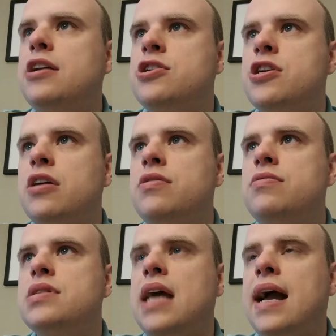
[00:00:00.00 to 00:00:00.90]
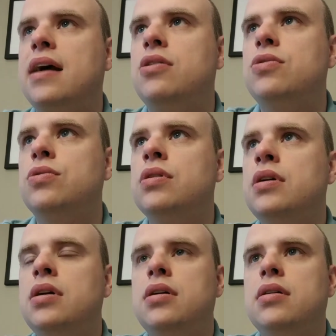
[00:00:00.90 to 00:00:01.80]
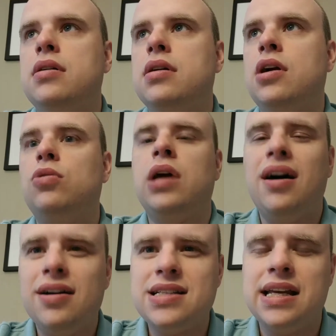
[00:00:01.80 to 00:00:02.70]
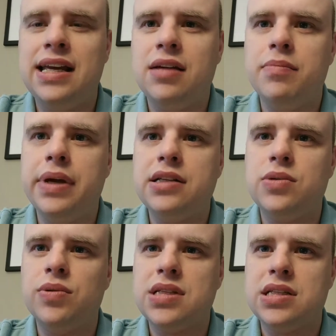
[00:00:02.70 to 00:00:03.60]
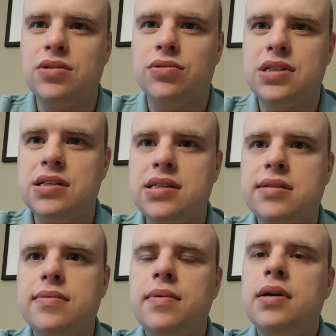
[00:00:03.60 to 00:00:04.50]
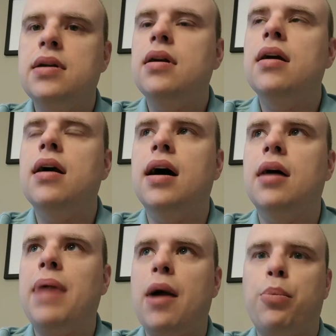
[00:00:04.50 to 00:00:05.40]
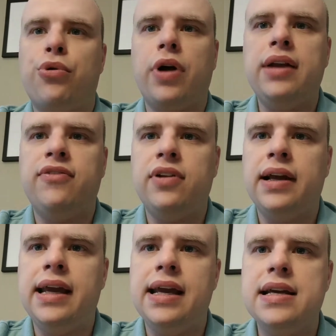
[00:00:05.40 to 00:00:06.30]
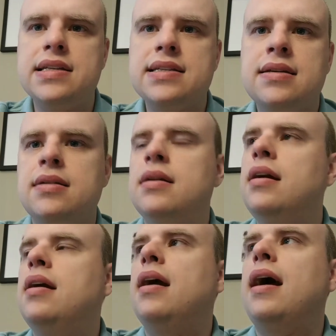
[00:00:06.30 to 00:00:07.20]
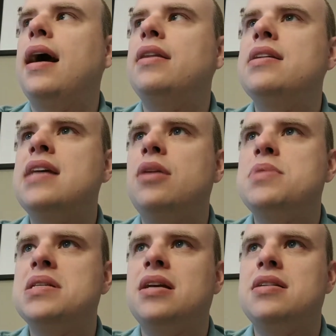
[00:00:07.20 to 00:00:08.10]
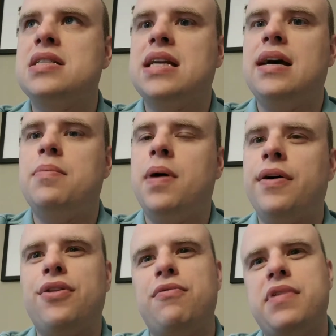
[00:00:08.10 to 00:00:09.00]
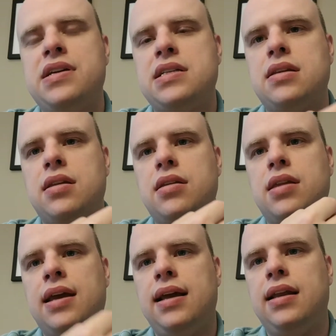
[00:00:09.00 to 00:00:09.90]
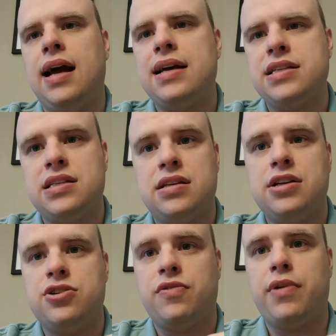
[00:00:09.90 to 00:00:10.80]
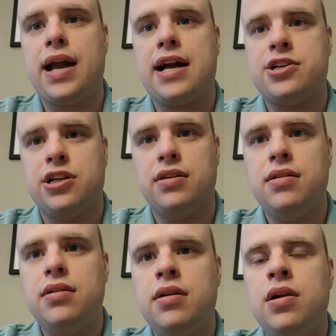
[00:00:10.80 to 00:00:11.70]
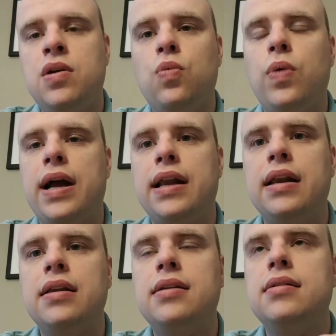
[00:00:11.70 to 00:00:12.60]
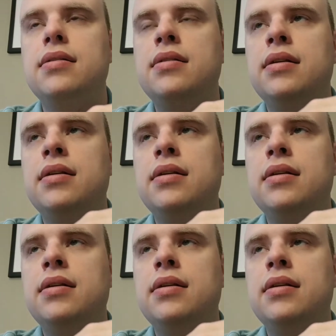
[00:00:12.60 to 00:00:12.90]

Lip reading: It shows how cold-hearted he can be towards his daughters, how prideful he is. And this helps us understand part of the reason that the killer has his initial reaction when